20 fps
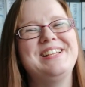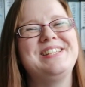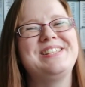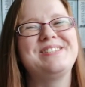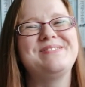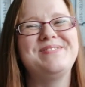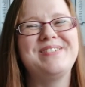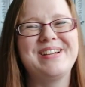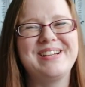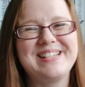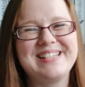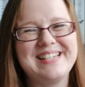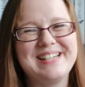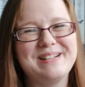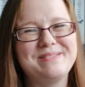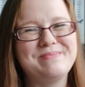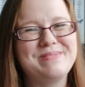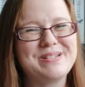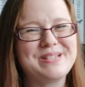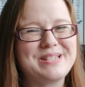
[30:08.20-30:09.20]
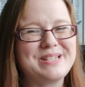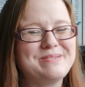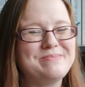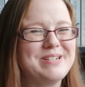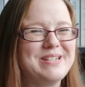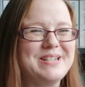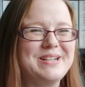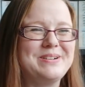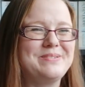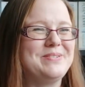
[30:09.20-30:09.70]
Some nice little monster
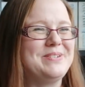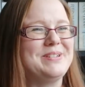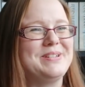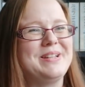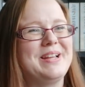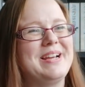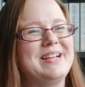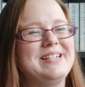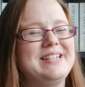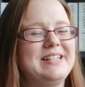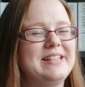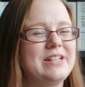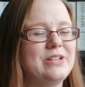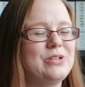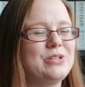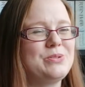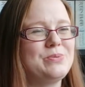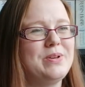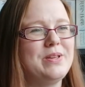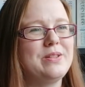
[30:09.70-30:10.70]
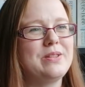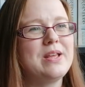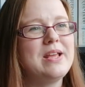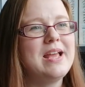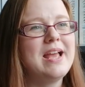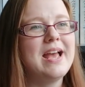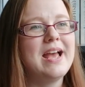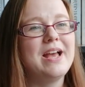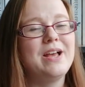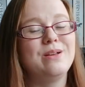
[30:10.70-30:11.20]
material that I did those with.
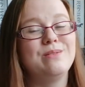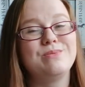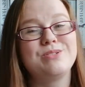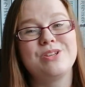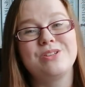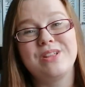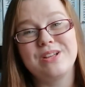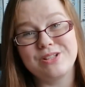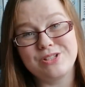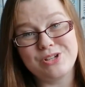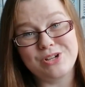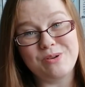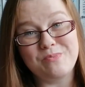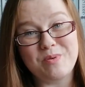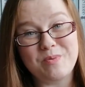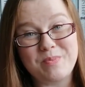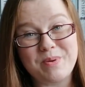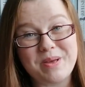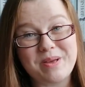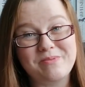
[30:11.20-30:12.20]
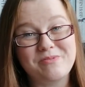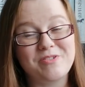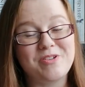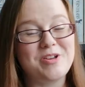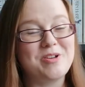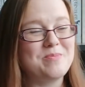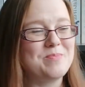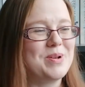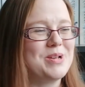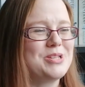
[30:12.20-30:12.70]
So that took up a bit of
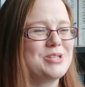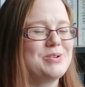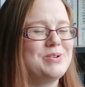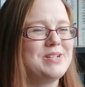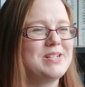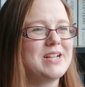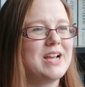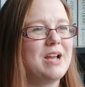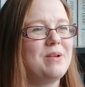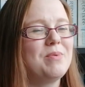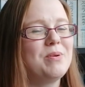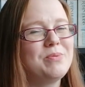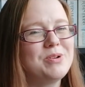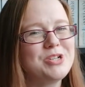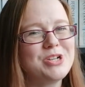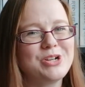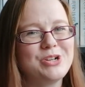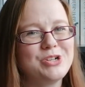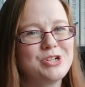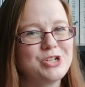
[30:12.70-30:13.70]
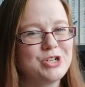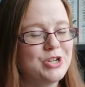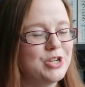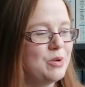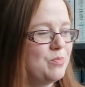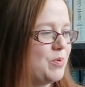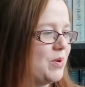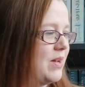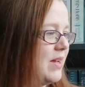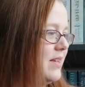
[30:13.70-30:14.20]
my sewing time. I wish I could show
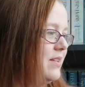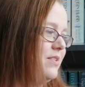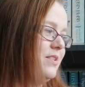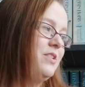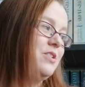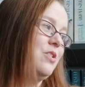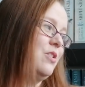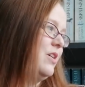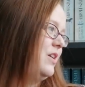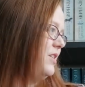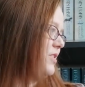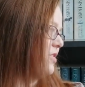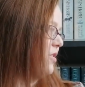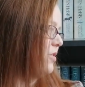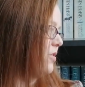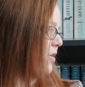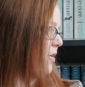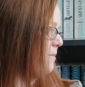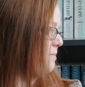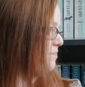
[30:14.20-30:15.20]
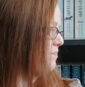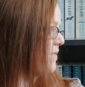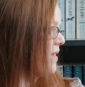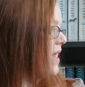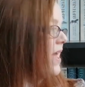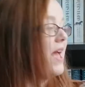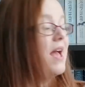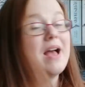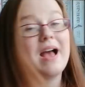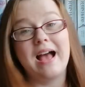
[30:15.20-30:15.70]
you, but it's all gone.
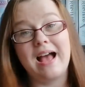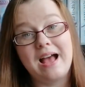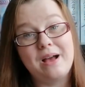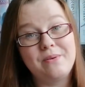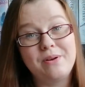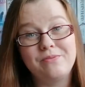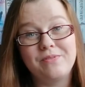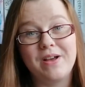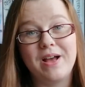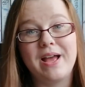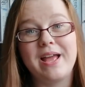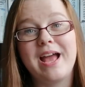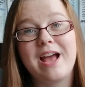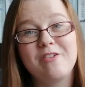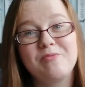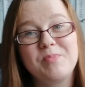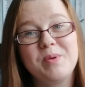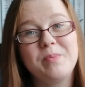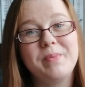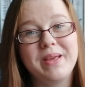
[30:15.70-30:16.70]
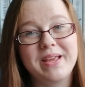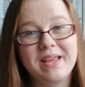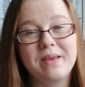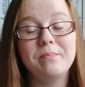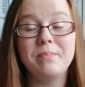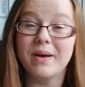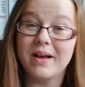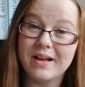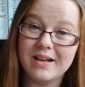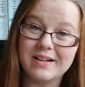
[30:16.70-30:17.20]
However, I have been
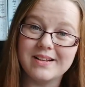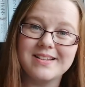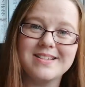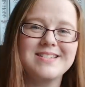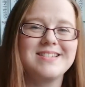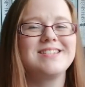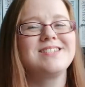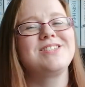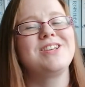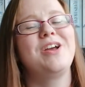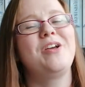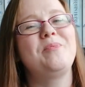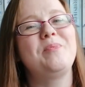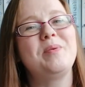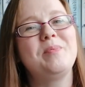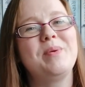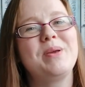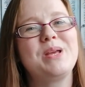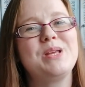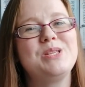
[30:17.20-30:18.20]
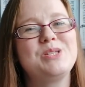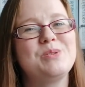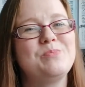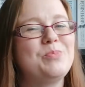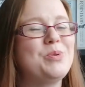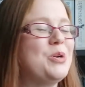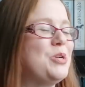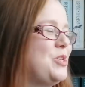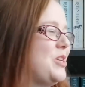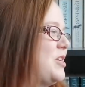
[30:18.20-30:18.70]
making bags. So I've been making some
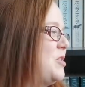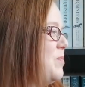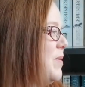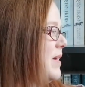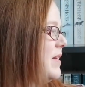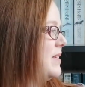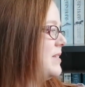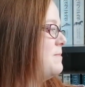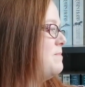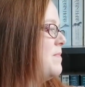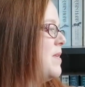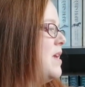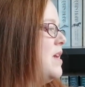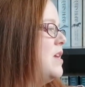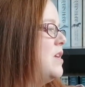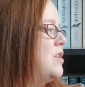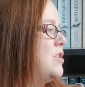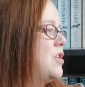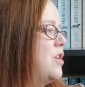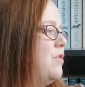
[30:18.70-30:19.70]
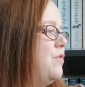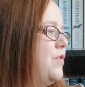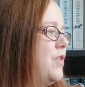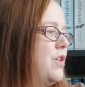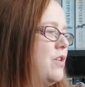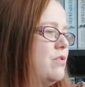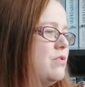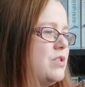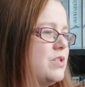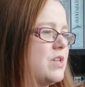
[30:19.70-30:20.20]
project bags. So for
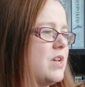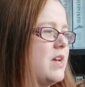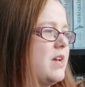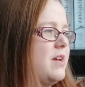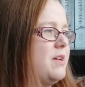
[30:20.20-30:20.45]
those,